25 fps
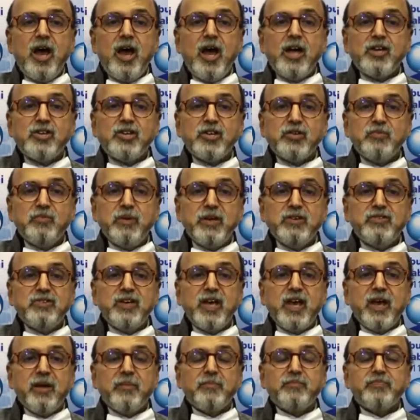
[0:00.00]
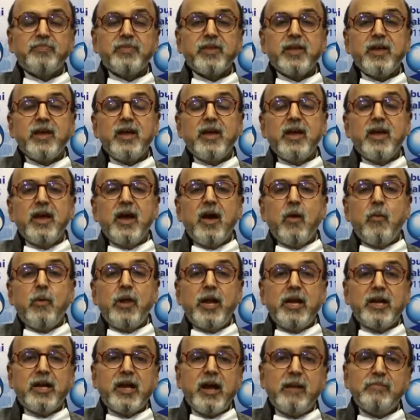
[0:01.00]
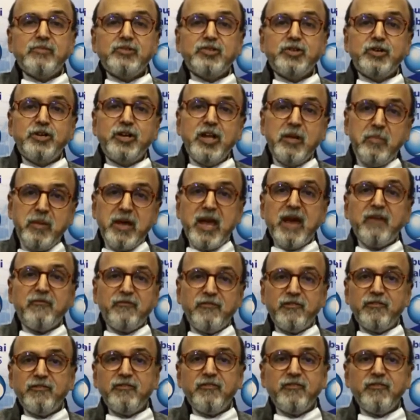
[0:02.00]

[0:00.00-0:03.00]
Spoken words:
HSBC. When it comes to DBS,